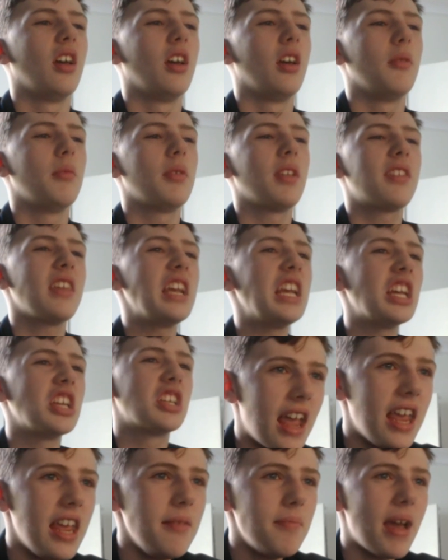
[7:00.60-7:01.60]
But the thing is,
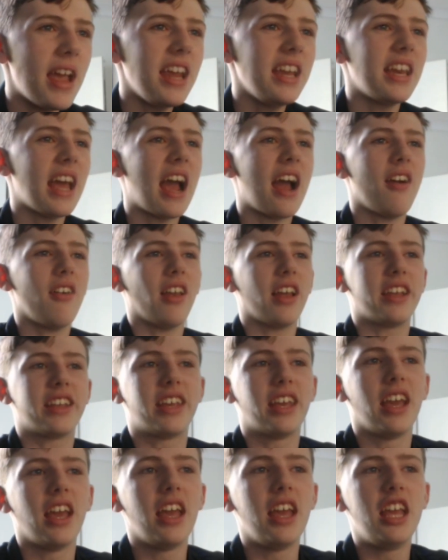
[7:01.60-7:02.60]
he made it out
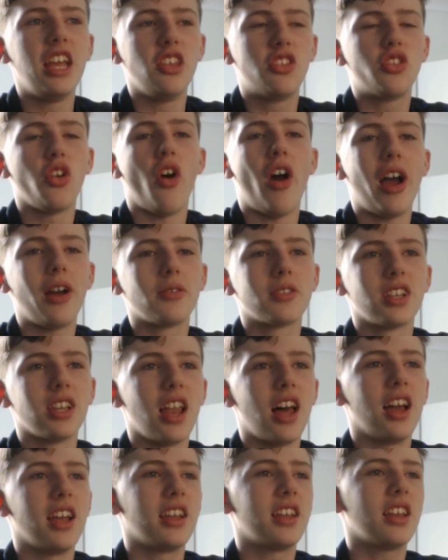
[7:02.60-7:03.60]
like he thought I was
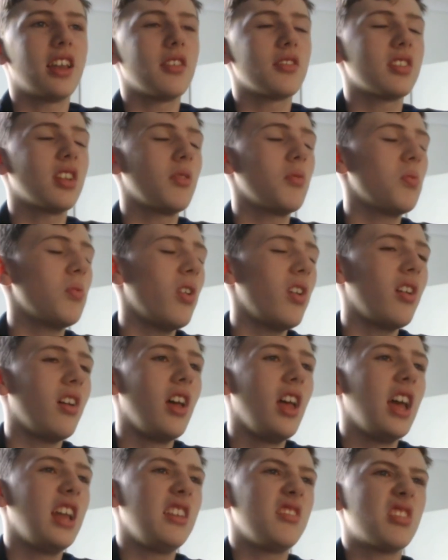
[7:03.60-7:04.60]
lying. And I was like, what?
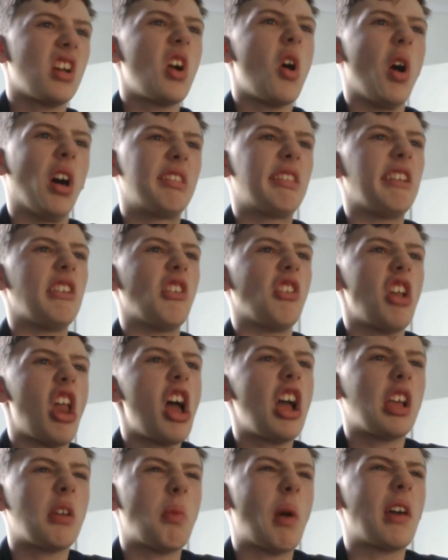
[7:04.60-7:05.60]
And he's like, oh, I think you're
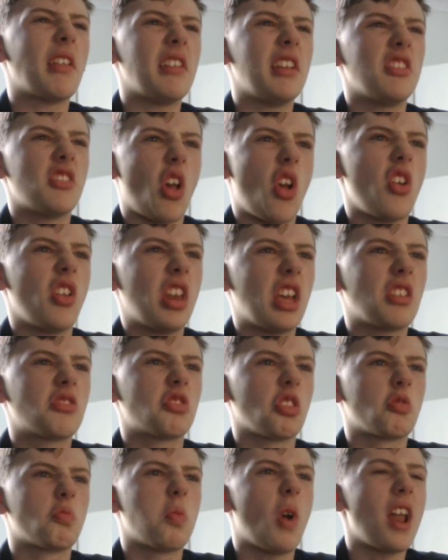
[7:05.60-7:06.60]
lying about these earnings
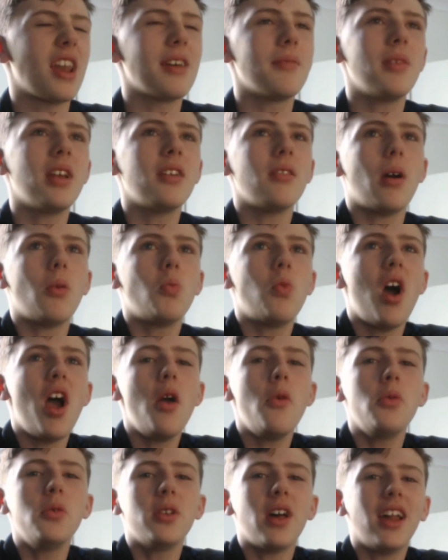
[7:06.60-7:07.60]
as well. I'm like, why
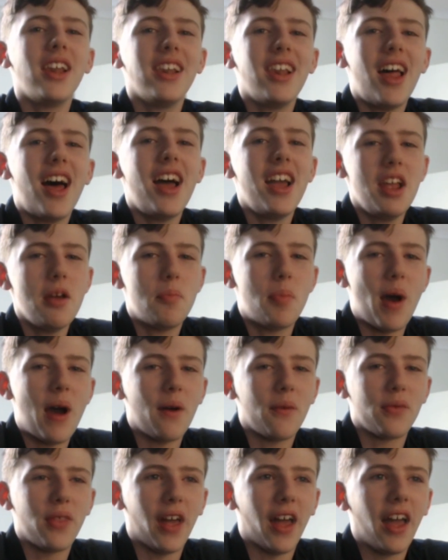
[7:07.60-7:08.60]
would I lie
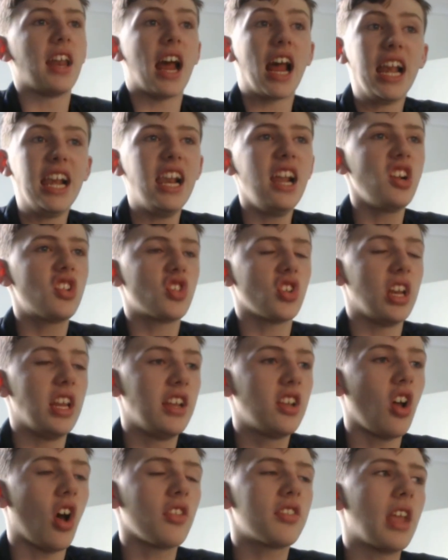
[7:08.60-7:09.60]
about that? I literally,
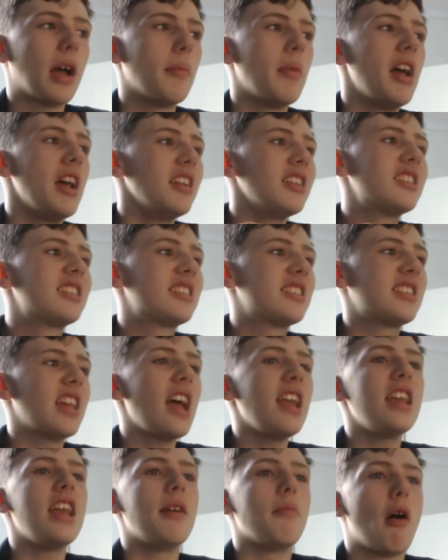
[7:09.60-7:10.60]
goddamn,
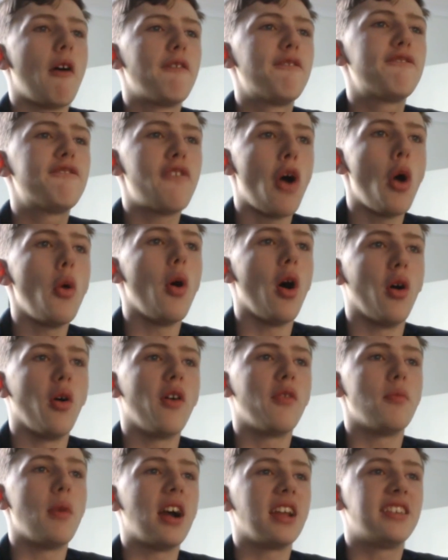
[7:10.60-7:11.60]
sent him a photo
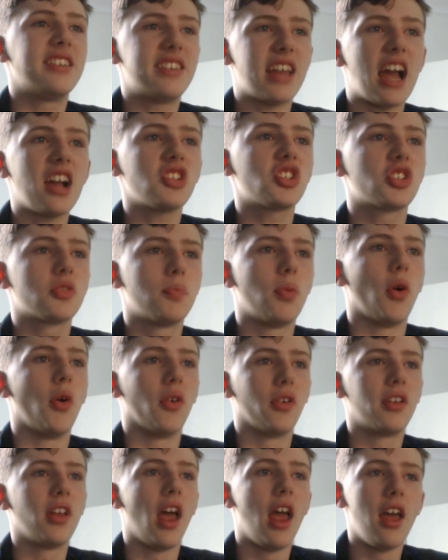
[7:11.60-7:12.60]
of my
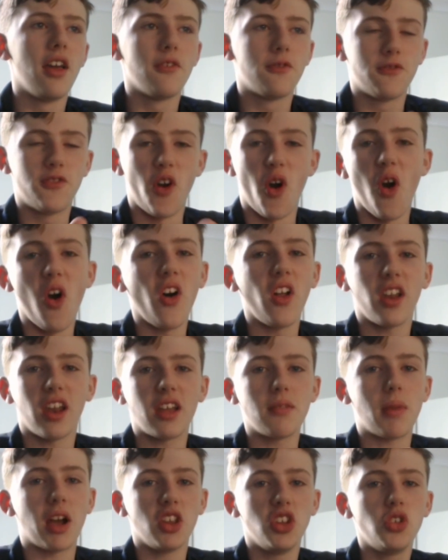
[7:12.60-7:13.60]
dashboard for, like,
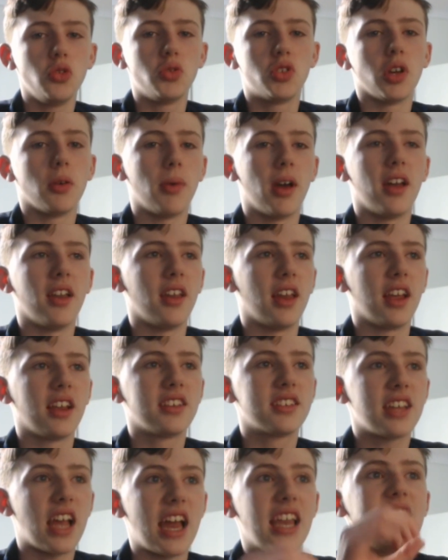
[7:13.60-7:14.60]
my YouTube
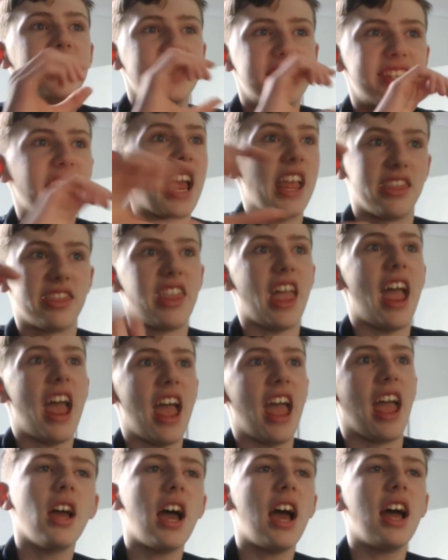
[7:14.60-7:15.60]
earnings. And it said
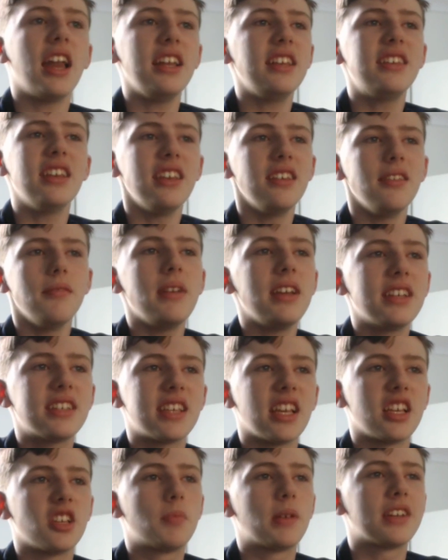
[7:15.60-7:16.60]
there. And it didn't make
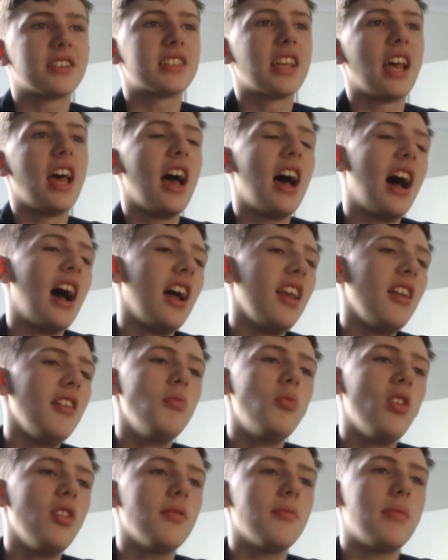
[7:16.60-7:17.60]
sense because I don't
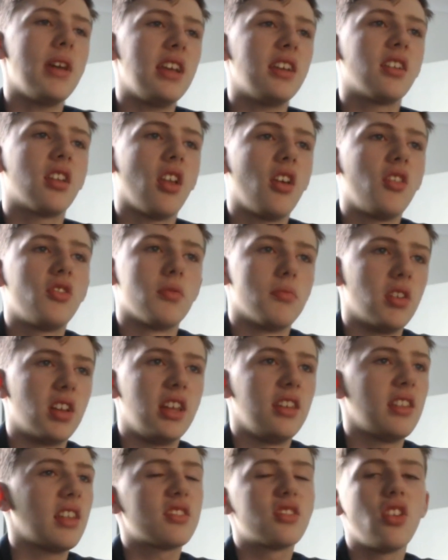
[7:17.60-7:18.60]
want to make loads of
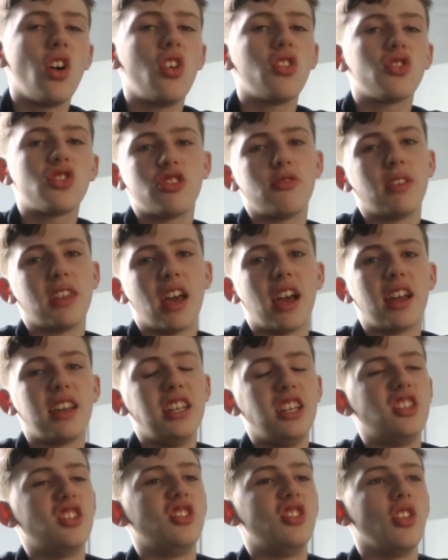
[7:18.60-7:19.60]
money. That's not something that I
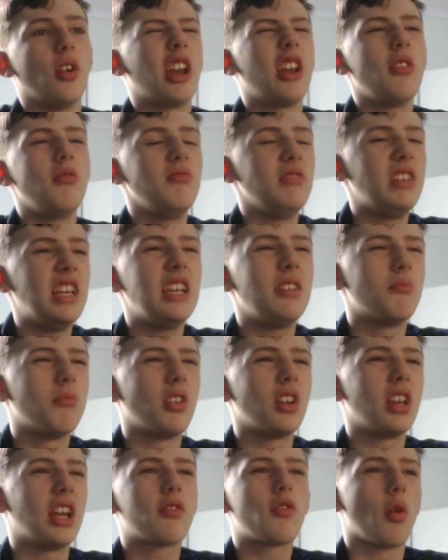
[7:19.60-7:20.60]
need to do. I don't need
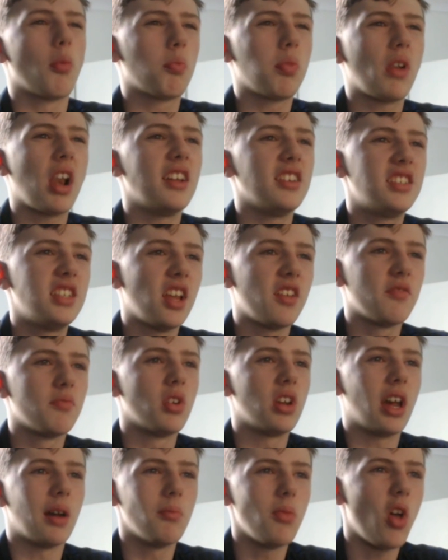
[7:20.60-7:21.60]
money. I've got plenty of
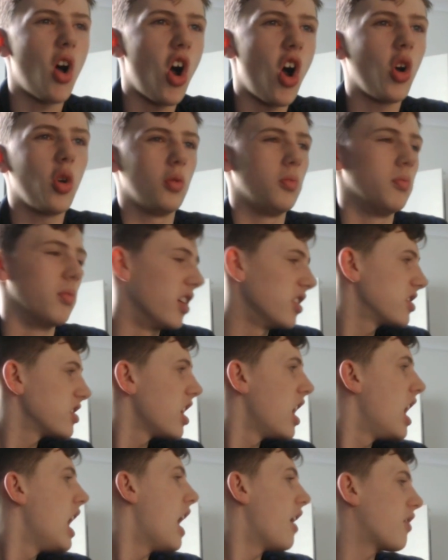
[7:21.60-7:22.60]
money. I'm not homeless.
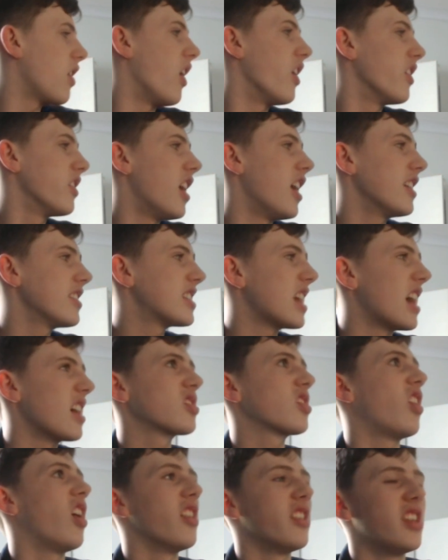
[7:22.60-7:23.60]
I've got a nice house,
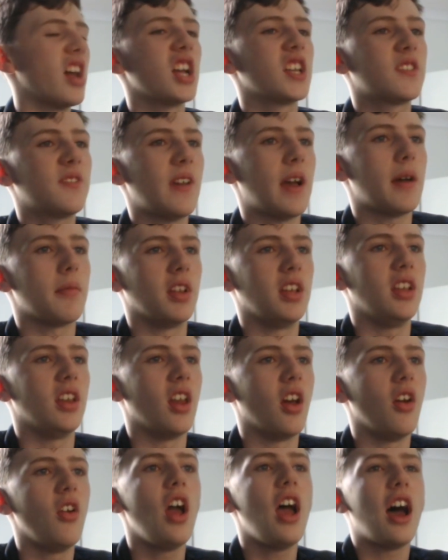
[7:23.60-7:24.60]
got a nice family, you
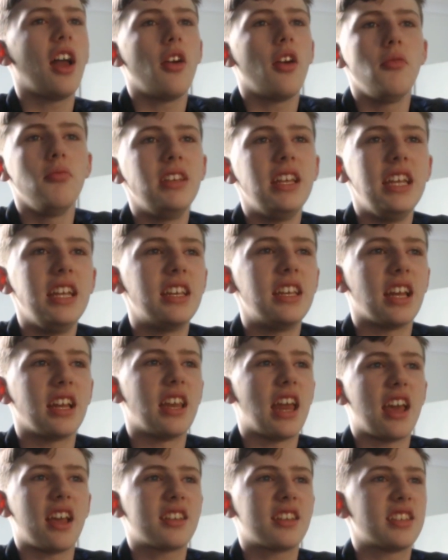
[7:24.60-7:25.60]
know. I don't need an
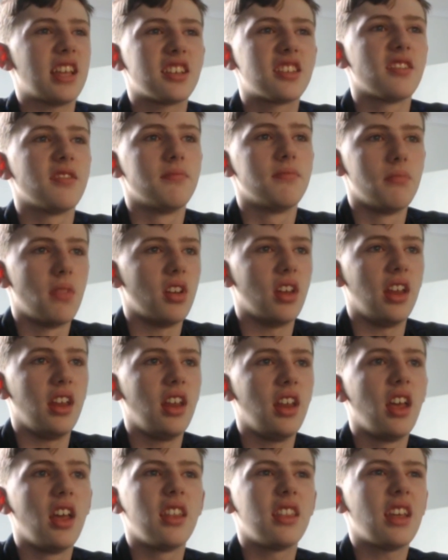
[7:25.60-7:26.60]
excess of money.
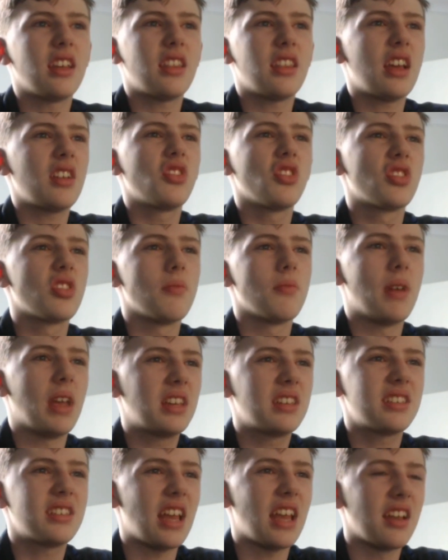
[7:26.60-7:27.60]
That doesn't make
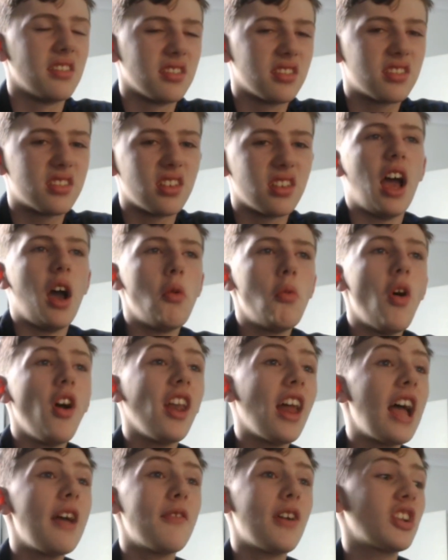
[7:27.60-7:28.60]
sense. And what
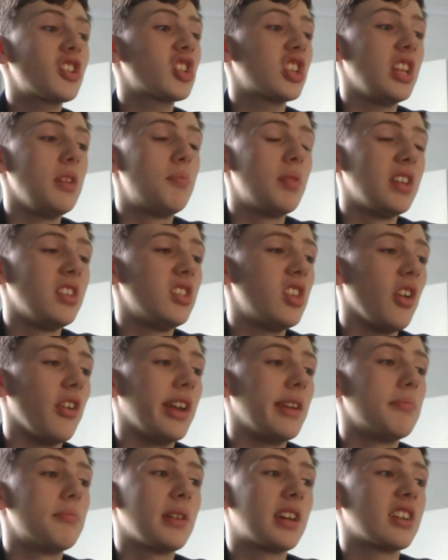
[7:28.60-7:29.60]
I've actually been
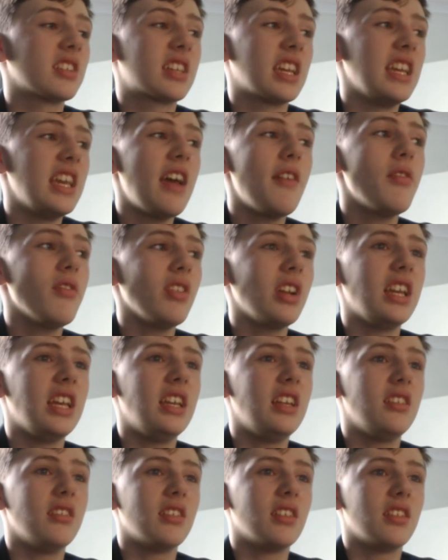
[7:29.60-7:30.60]
doing, because he never
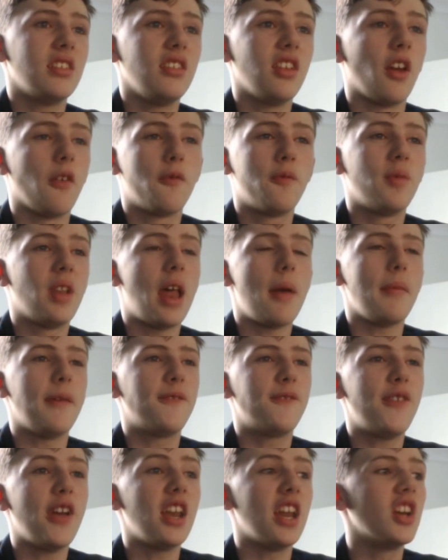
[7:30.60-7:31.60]
really, you know, let me
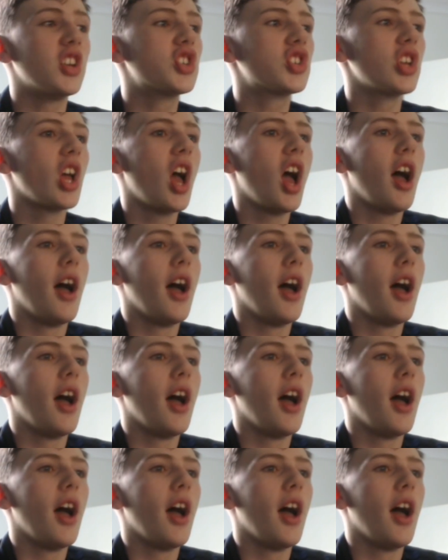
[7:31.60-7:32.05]
finish.